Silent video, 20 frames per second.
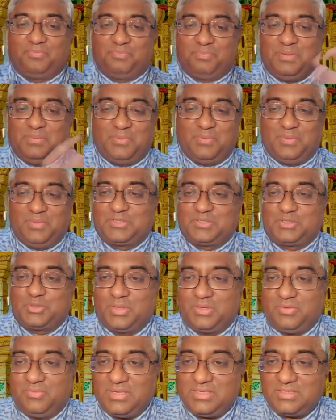people were
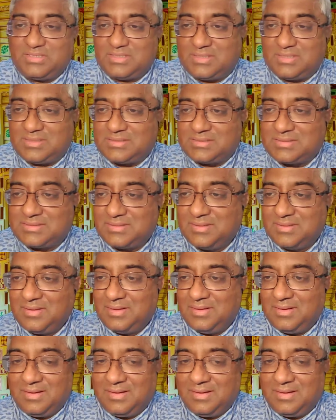so adventurous,